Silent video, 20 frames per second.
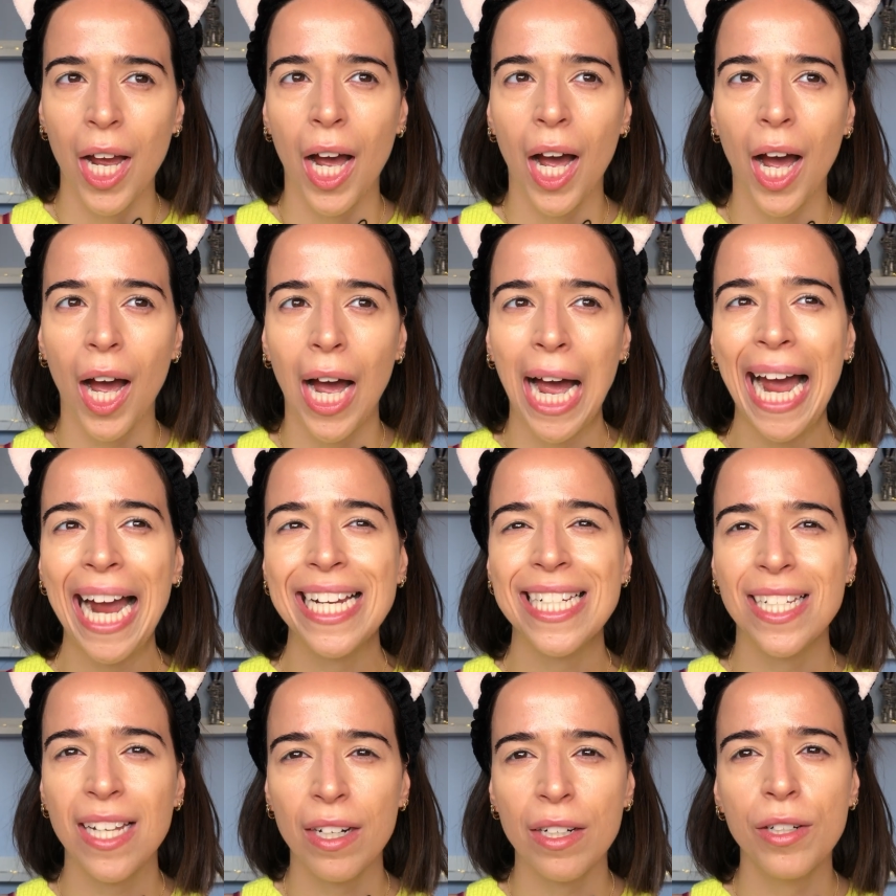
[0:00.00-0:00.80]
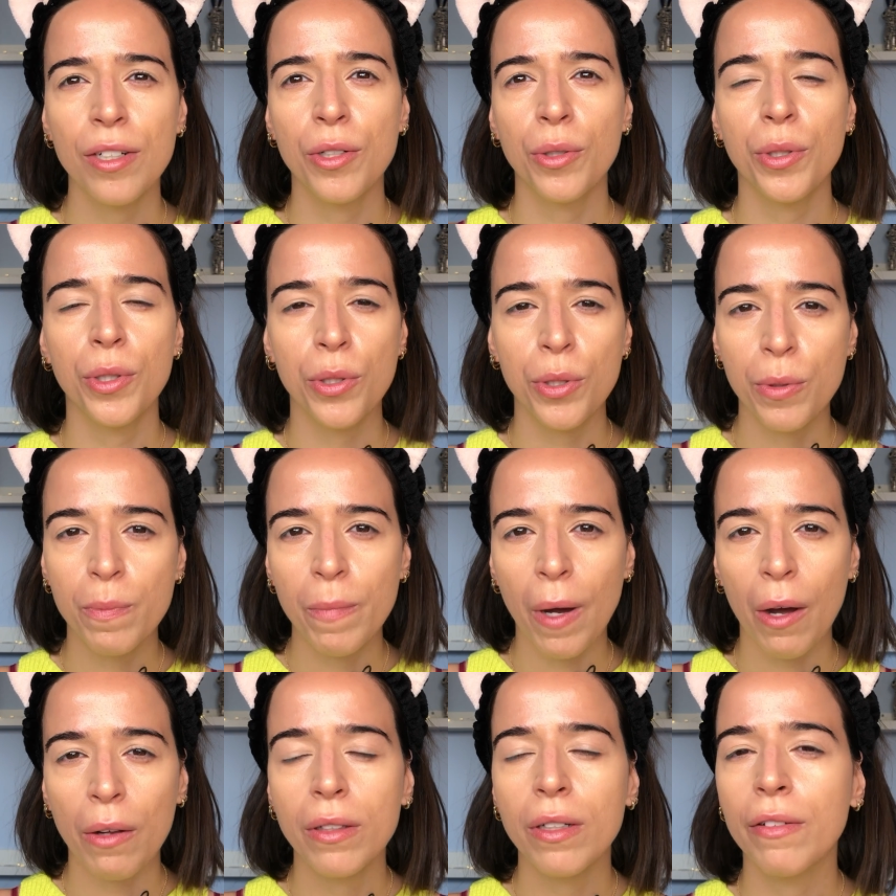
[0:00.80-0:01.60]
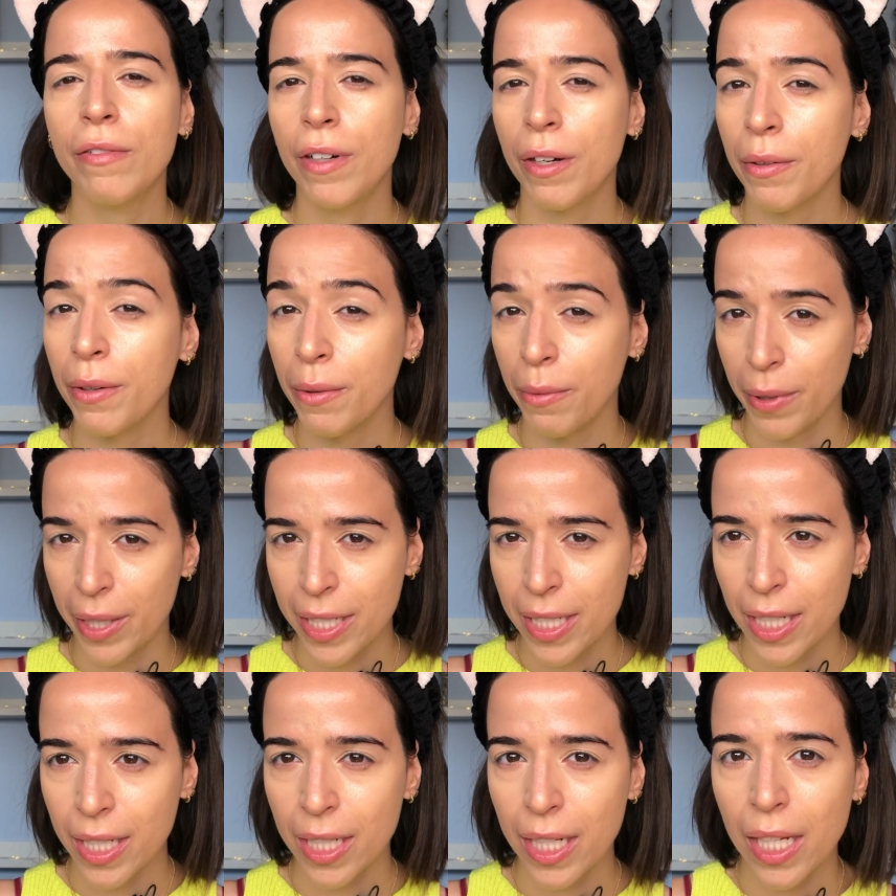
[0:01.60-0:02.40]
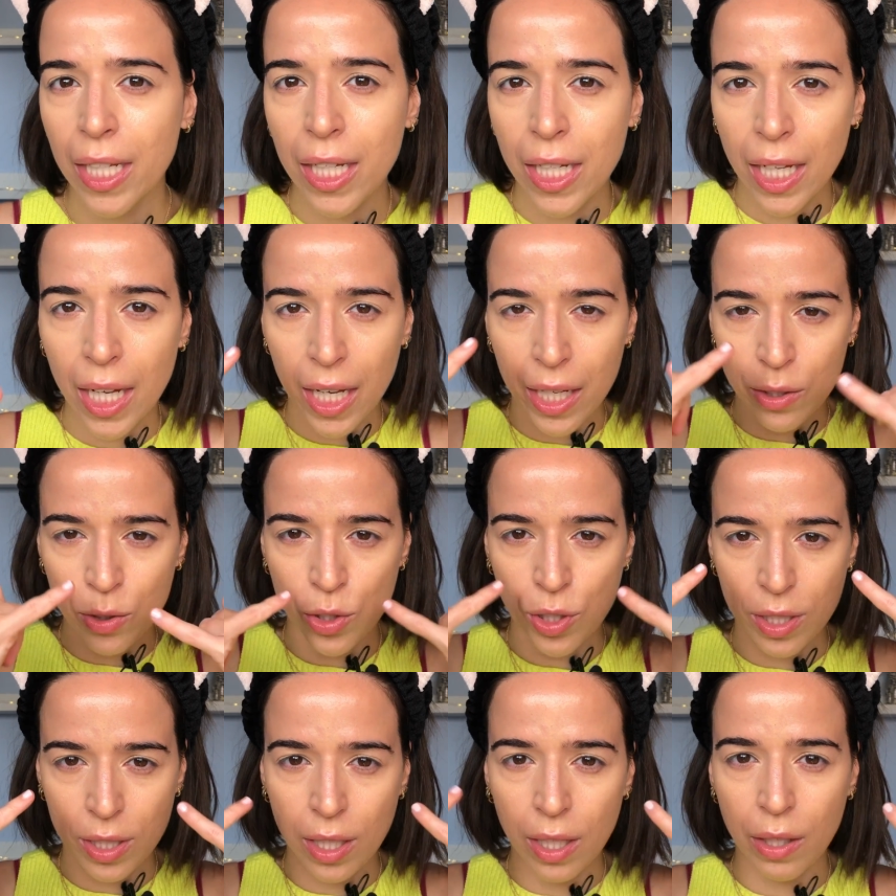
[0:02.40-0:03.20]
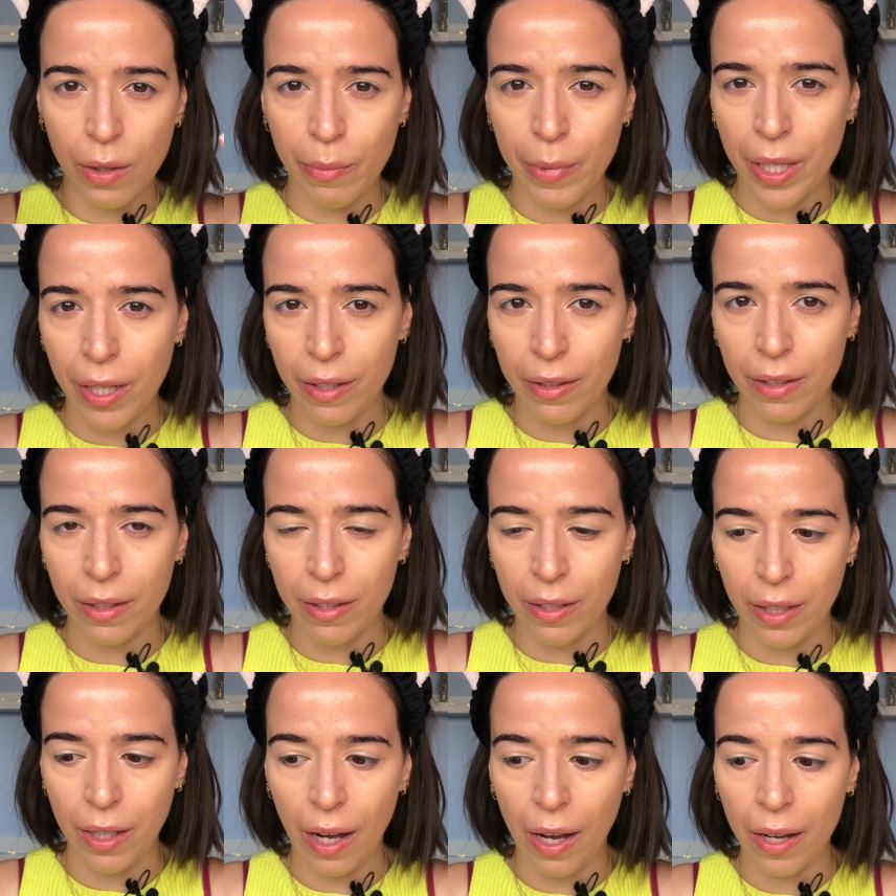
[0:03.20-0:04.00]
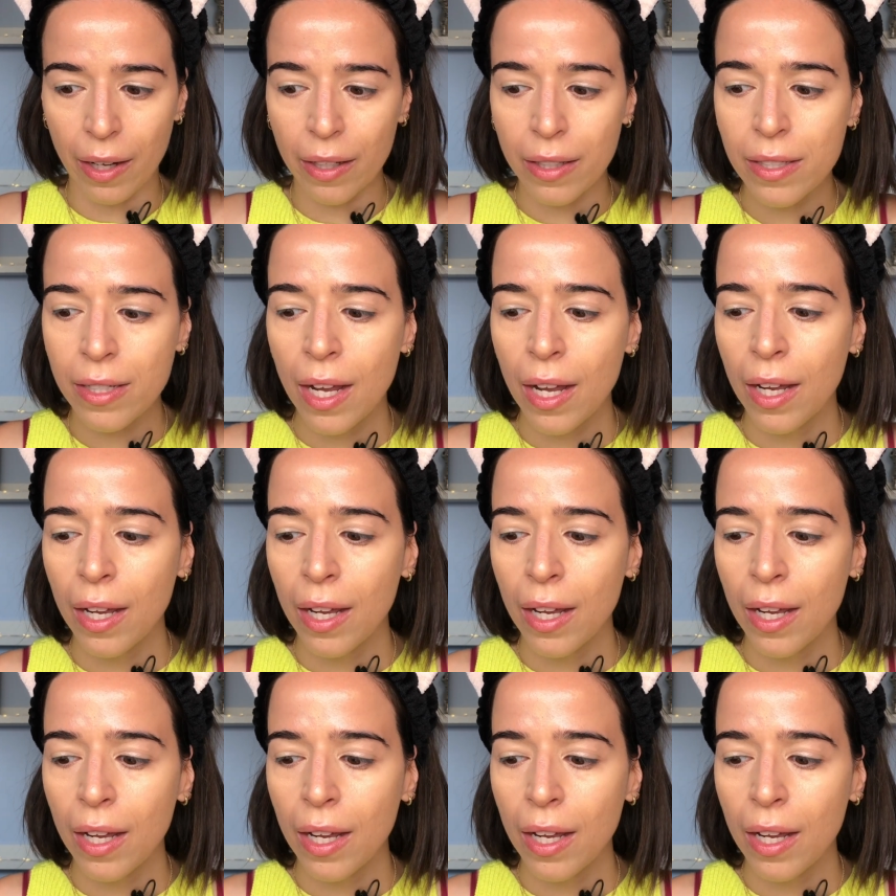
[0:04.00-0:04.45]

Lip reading: I started to use powder very recently and just a little bit under the eyes,